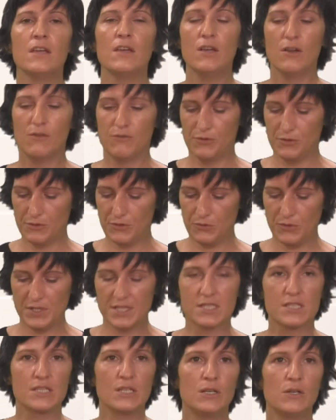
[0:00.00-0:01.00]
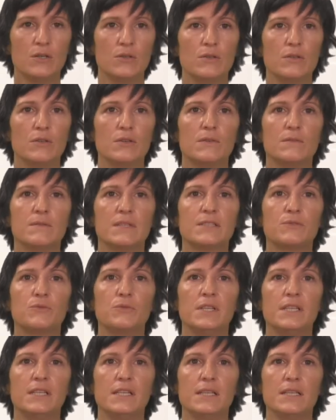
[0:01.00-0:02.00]
For doing so, what
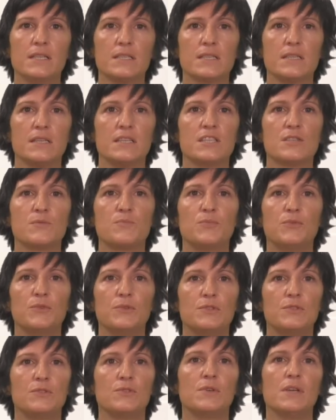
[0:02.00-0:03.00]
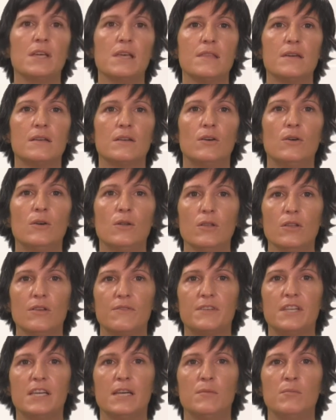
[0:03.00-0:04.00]
we did is put together all
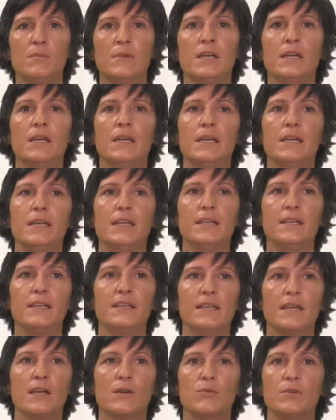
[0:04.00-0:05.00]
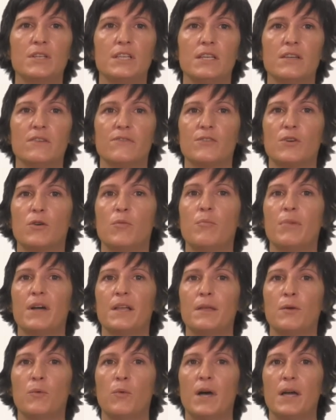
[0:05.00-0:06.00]
of them in the equity of
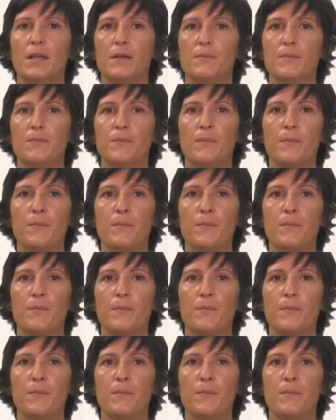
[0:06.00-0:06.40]
company one.